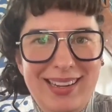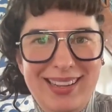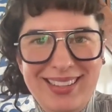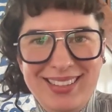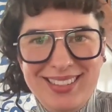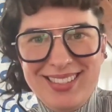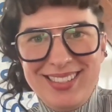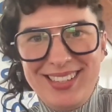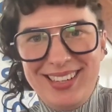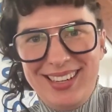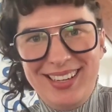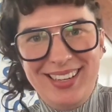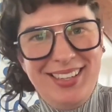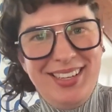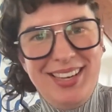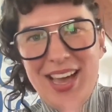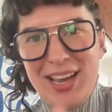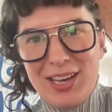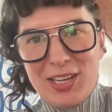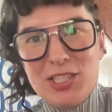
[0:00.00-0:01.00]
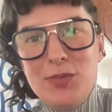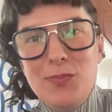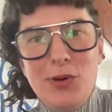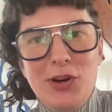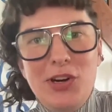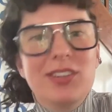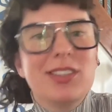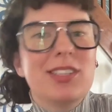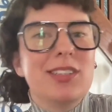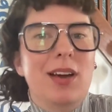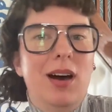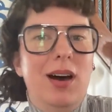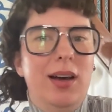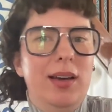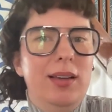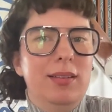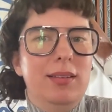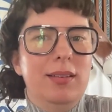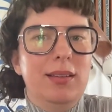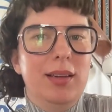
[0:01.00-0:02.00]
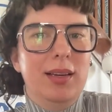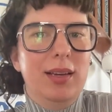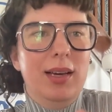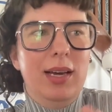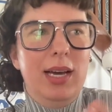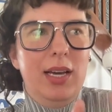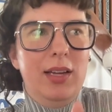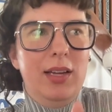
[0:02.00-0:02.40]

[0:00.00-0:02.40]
Insta expert on a